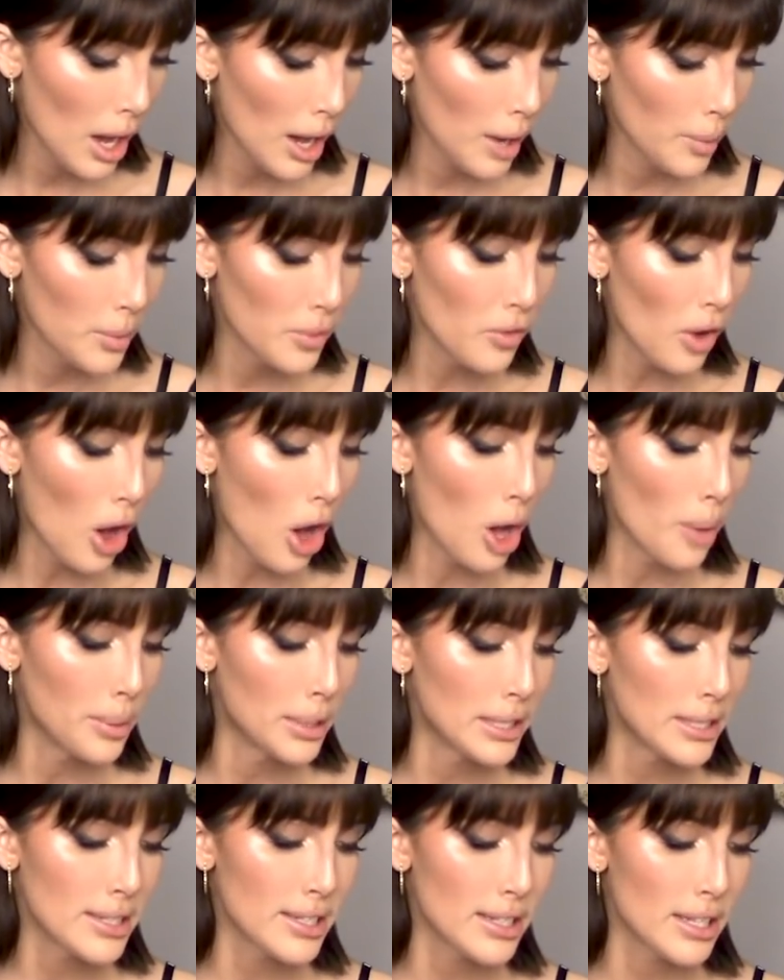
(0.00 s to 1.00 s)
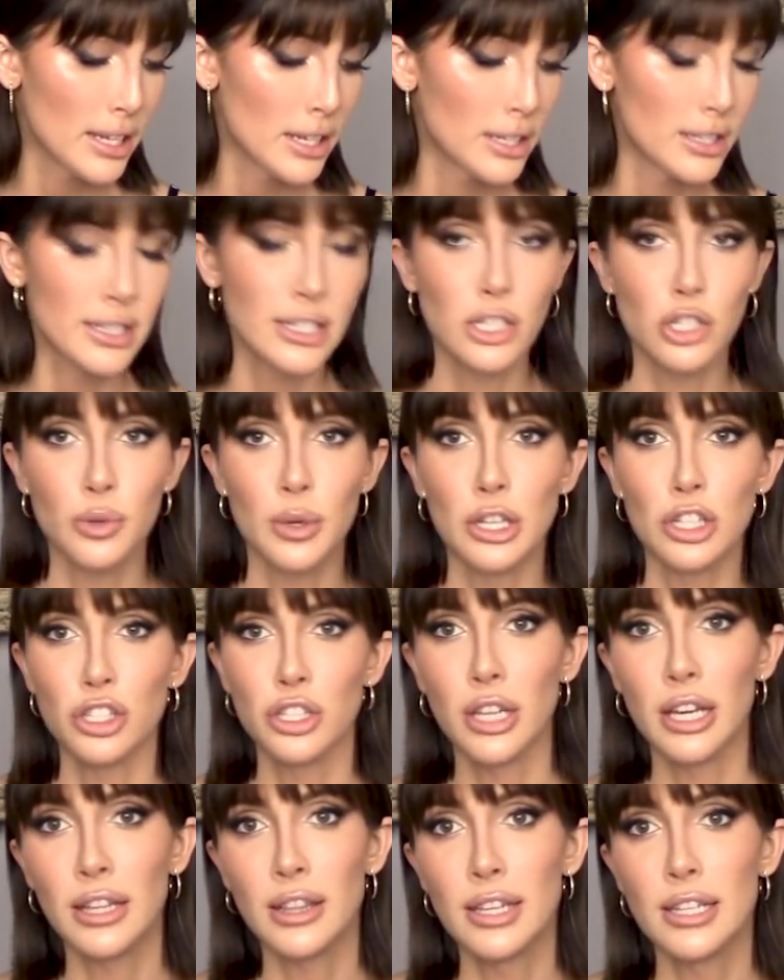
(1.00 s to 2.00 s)
we've all been in a situation
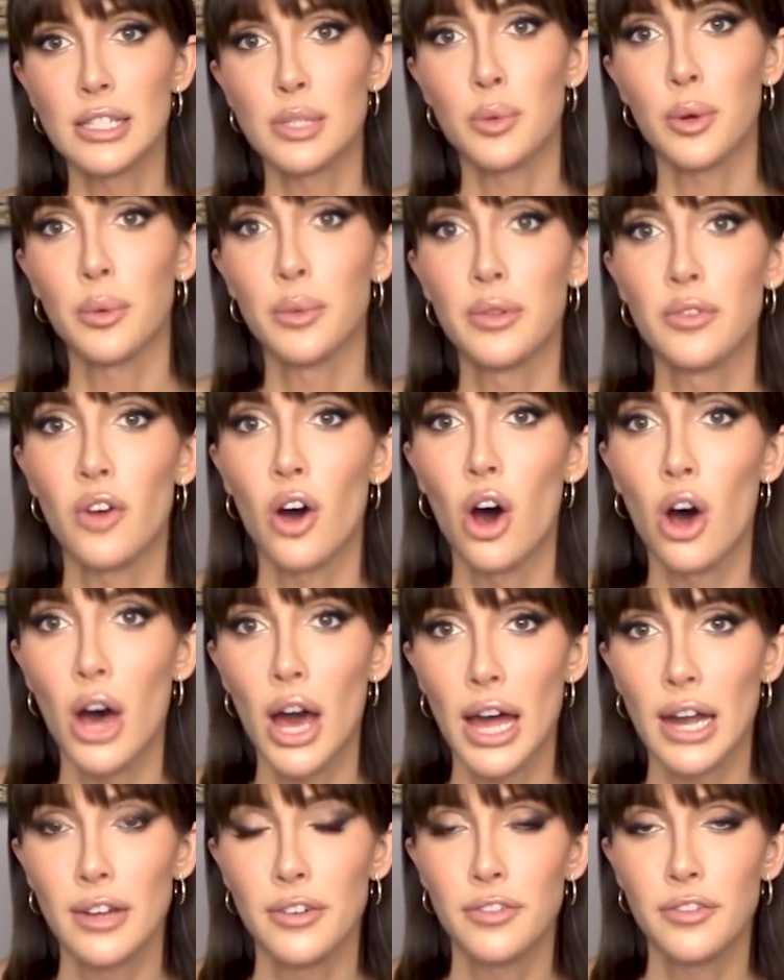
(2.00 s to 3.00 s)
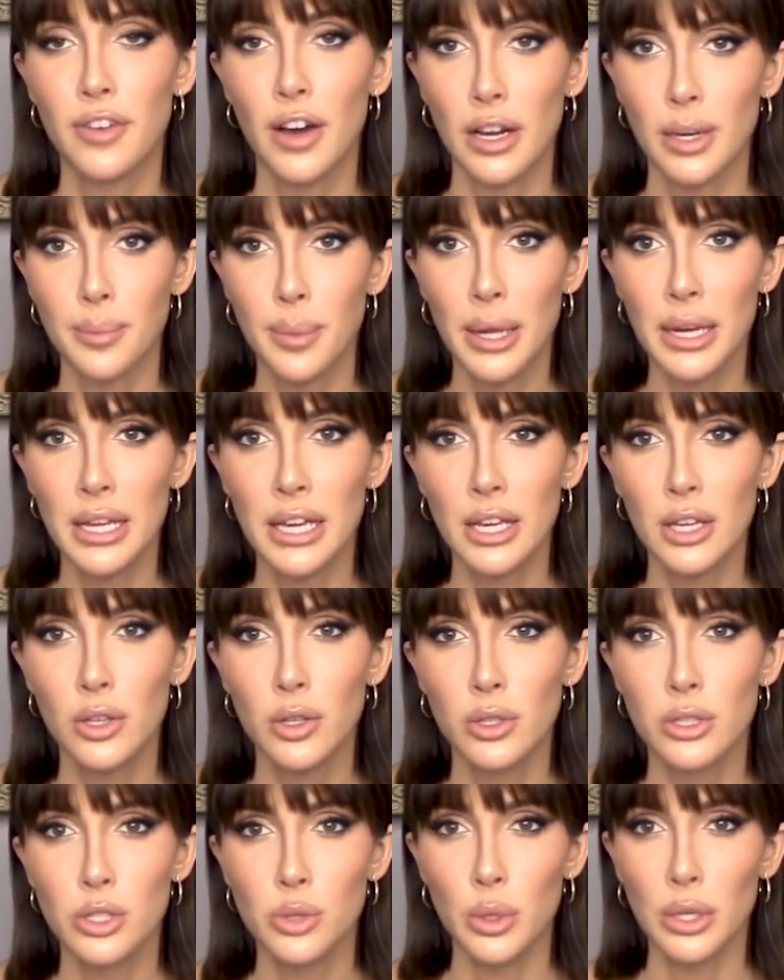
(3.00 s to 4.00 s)
like this where we've all had a fuck buddy
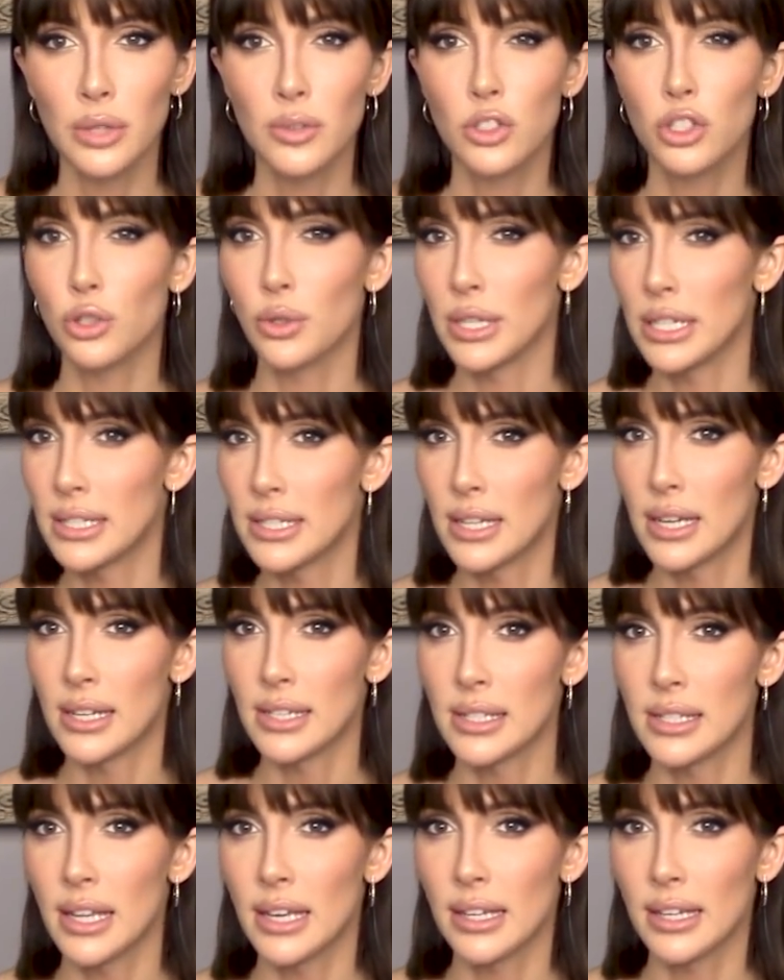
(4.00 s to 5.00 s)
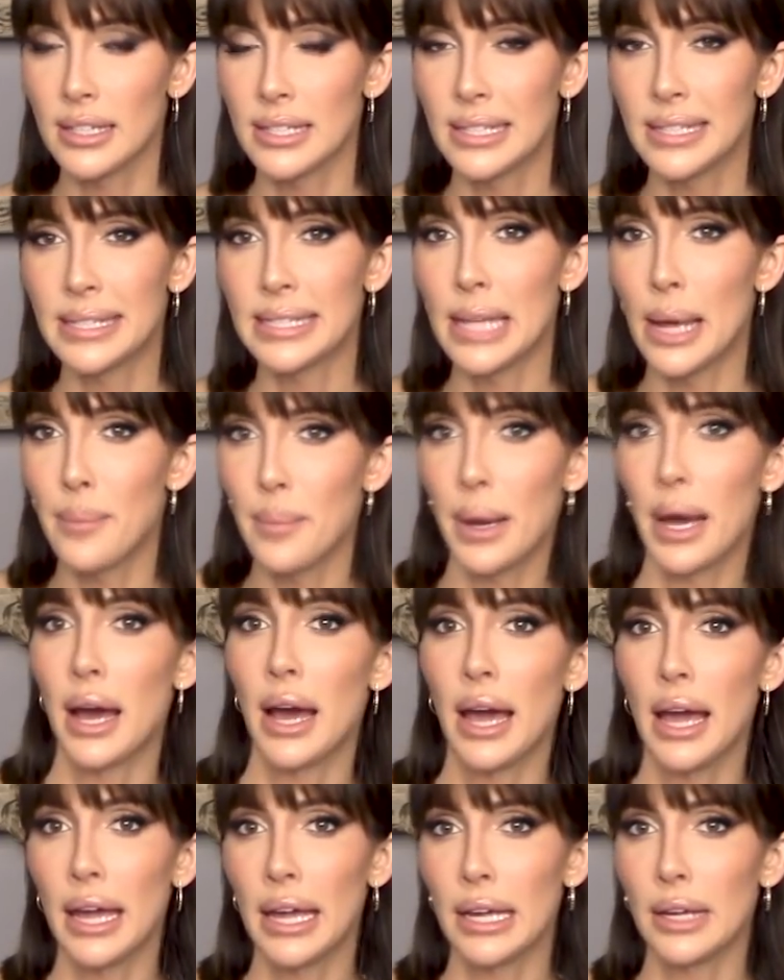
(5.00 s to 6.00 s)
who sort of treats us like a
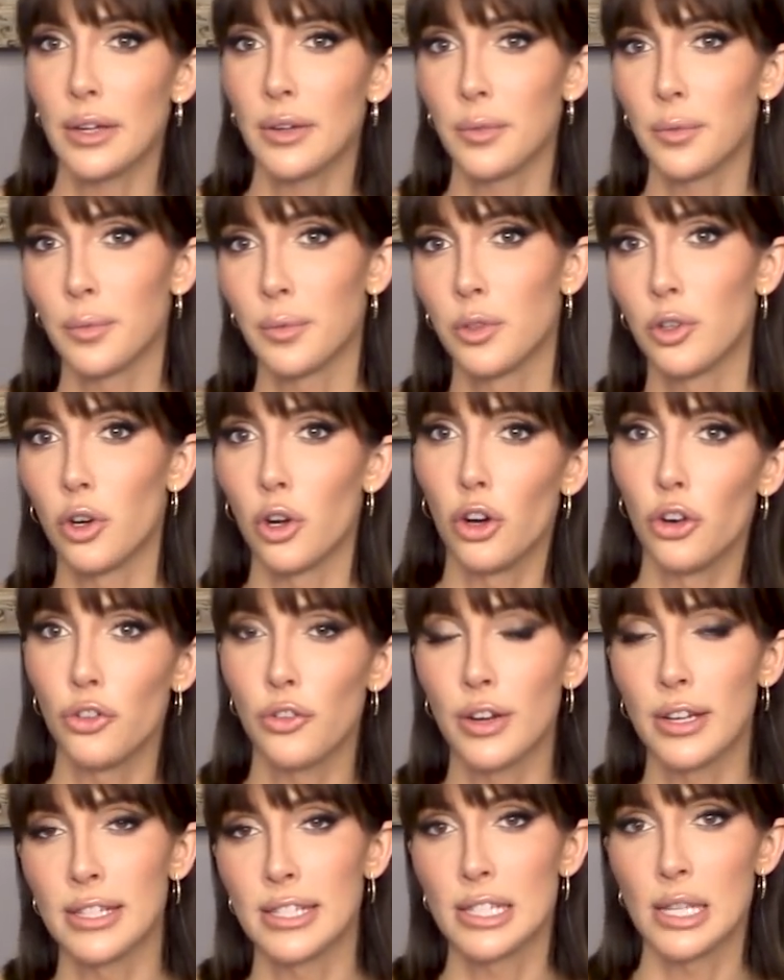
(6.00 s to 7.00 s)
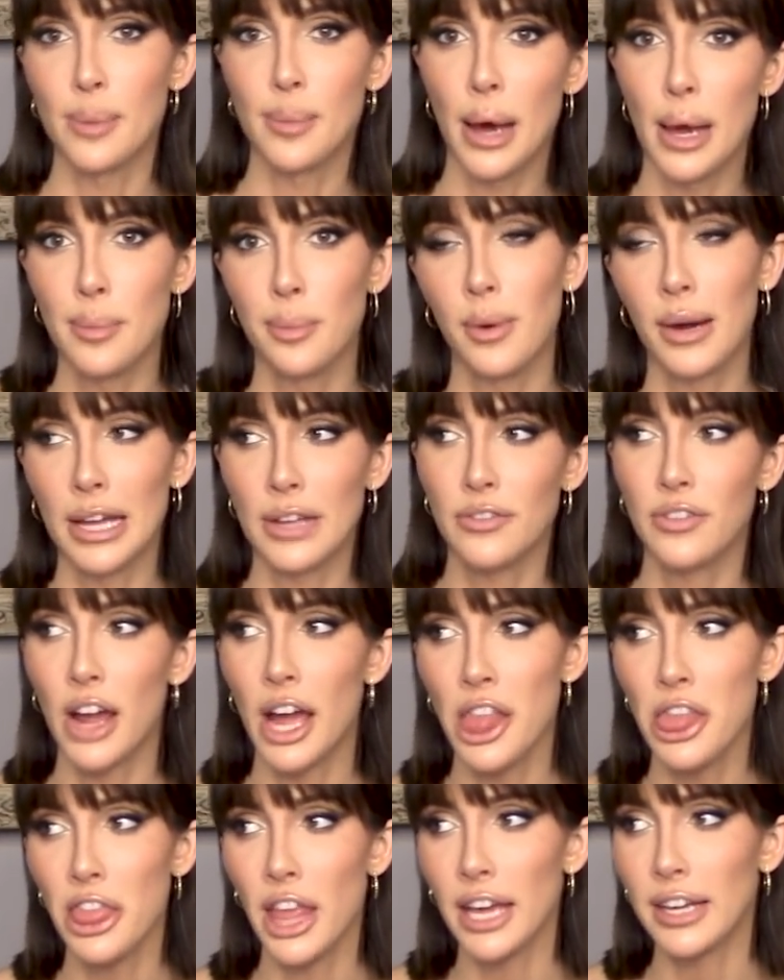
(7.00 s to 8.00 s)
semi girlfriend, semi
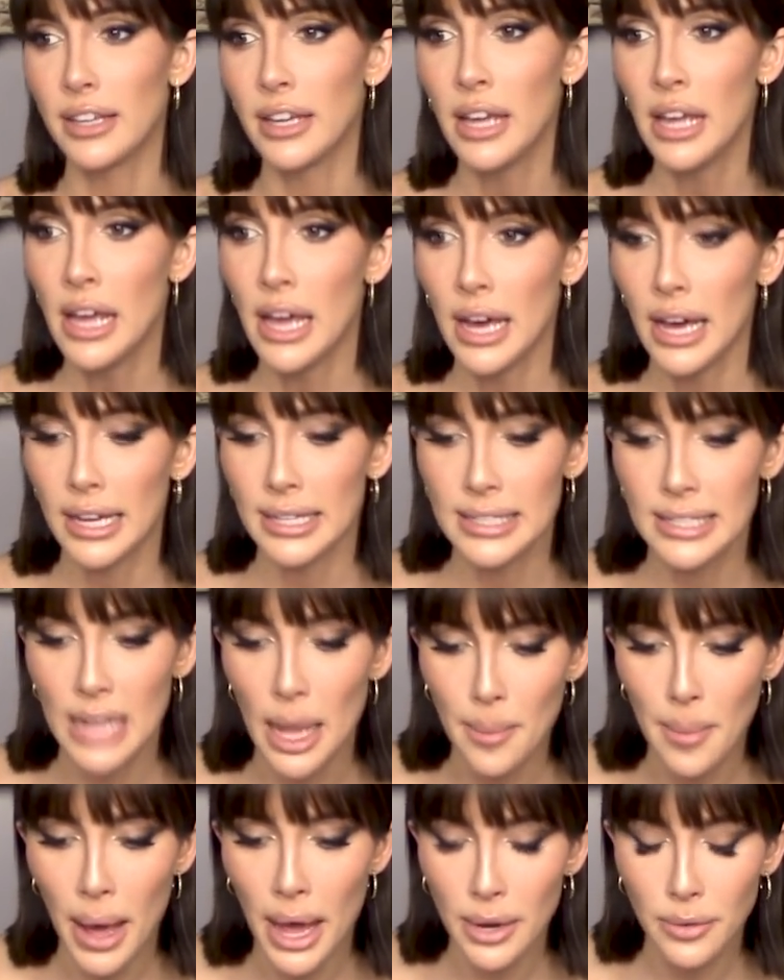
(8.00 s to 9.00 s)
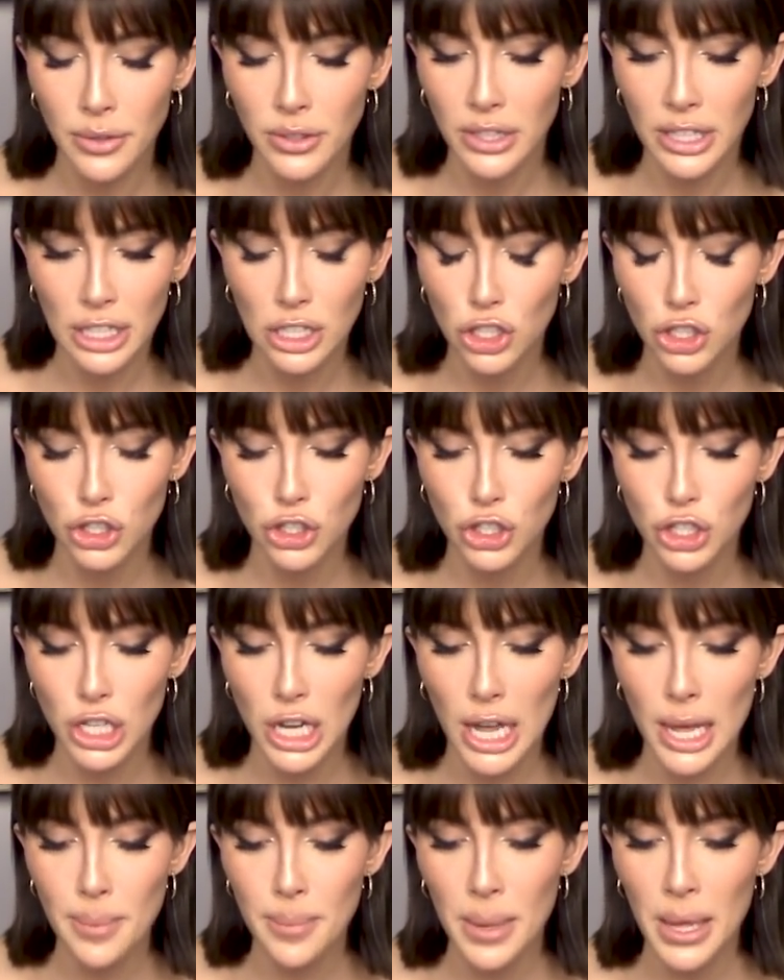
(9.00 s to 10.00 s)
boyfriend, like a semi
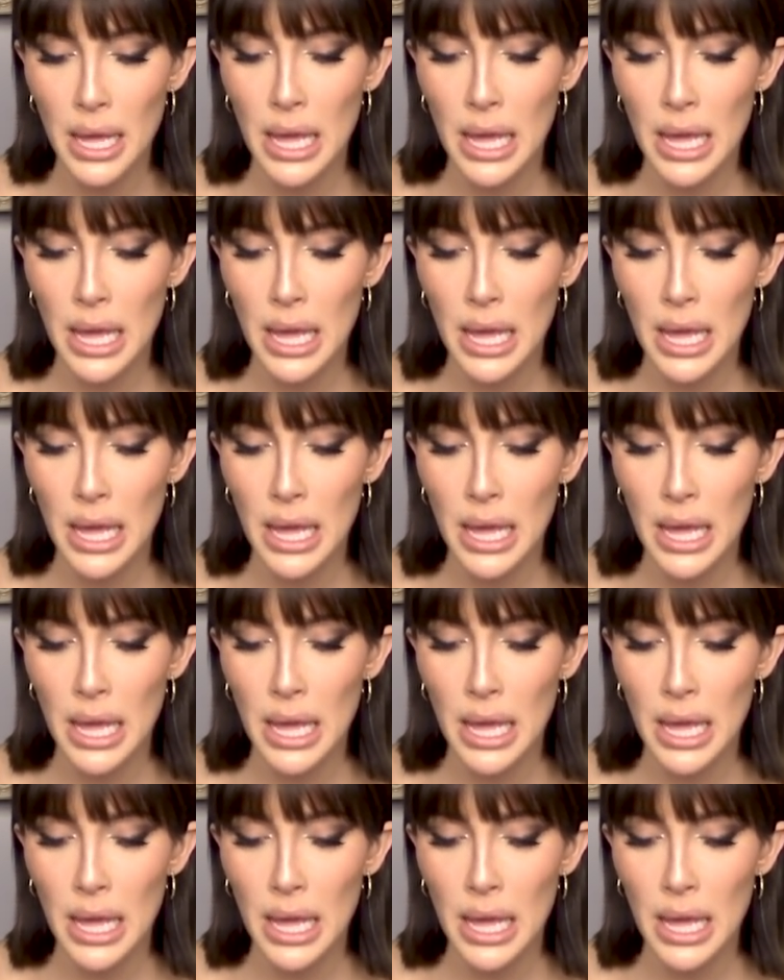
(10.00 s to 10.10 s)
relationship